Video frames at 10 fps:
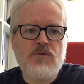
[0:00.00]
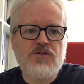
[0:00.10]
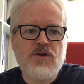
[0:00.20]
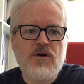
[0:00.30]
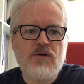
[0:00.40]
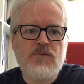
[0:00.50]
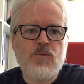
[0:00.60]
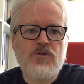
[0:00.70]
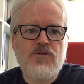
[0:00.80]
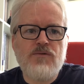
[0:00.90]
I started
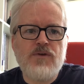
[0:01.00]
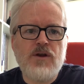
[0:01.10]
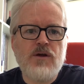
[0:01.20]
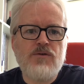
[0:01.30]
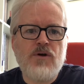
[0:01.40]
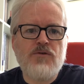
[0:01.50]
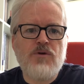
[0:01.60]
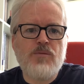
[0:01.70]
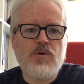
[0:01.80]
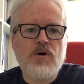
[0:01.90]
watching videos after I
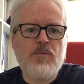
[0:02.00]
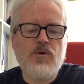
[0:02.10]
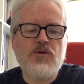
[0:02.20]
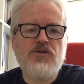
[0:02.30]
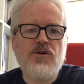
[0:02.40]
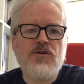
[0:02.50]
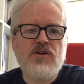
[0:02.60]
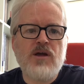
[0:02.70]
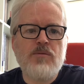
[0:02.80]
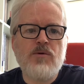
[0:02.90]
bought a
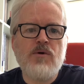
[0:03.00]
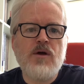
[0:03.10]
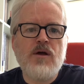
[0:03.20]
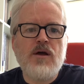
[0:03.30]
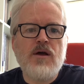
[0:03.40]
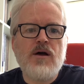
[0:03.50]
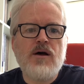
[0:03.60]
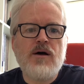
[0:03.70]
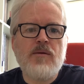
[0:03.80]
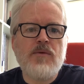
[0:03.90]
turntable
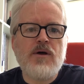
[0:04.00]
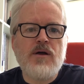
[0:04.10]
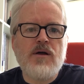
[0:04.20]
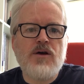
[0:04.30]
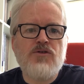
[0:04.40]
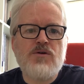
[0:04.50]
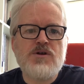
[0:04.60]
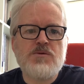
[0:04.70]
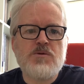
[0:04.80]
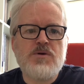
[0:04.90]
as a
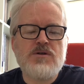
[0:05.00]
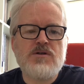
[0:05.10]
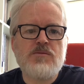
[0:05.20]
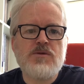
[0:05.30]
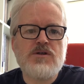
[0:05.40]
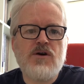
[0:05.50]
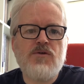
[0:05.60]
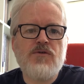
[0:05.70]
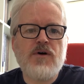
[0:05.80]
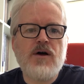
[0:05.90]
Christmas present to myself